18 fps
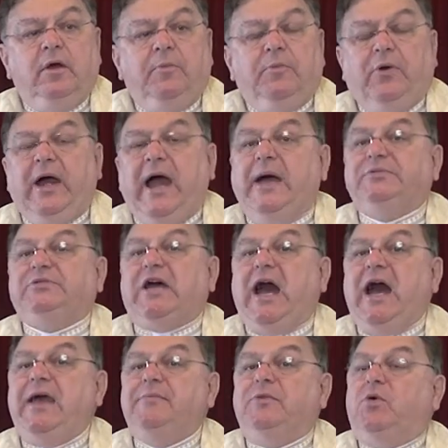Perhaps
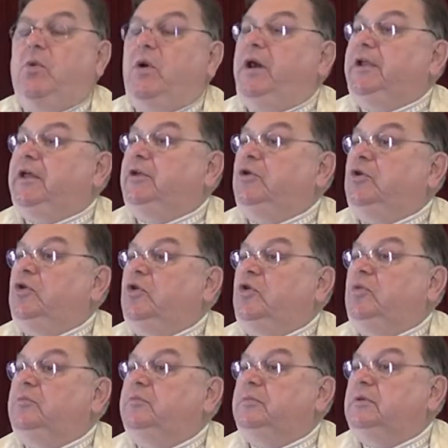I'm the one in
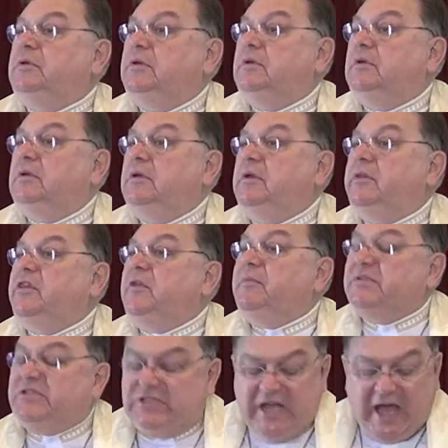whom the
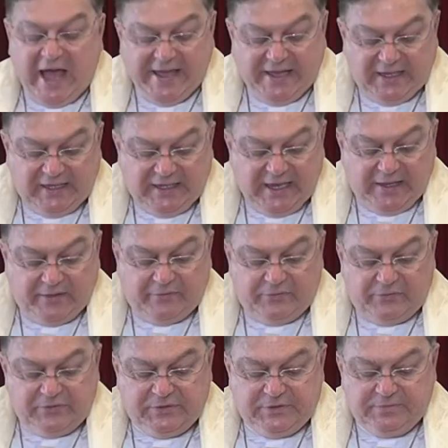Messiah
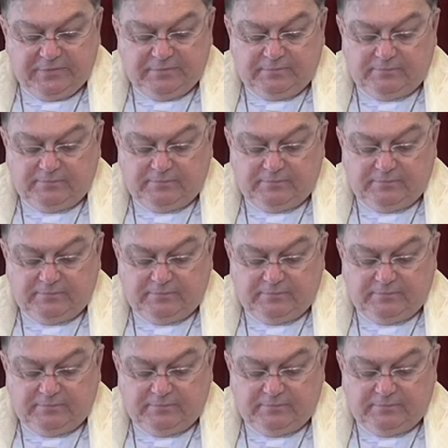lives.